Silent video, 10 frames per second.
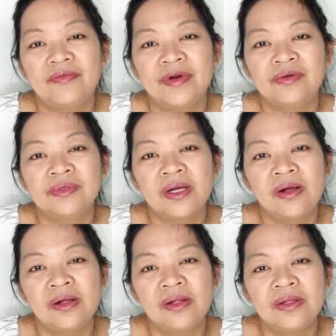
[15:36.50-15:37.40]
phone
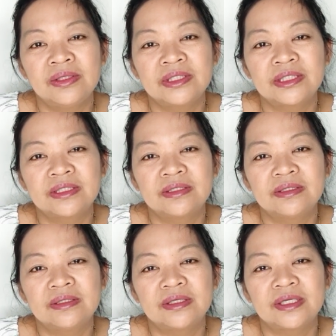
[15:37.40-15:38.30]
calls,
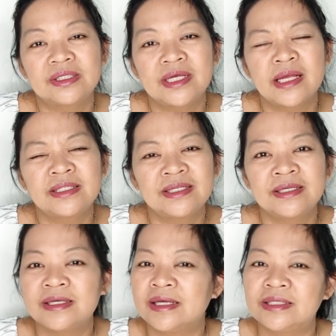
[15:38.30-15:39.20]

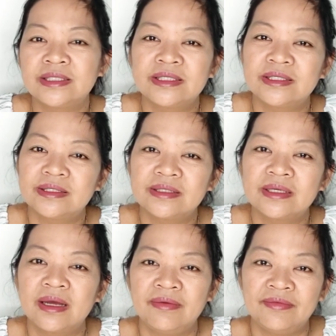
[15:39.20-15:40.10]
texting, it's
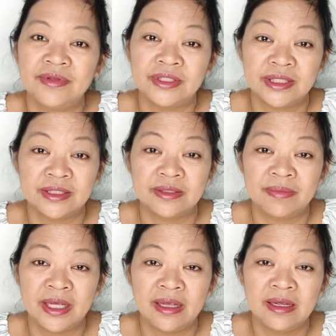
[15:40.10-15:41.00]
confusing to
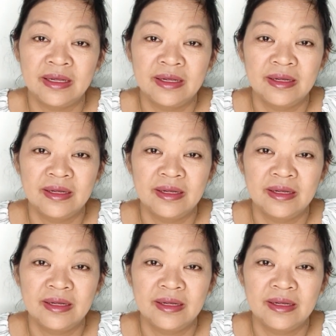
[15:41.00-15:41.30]
me.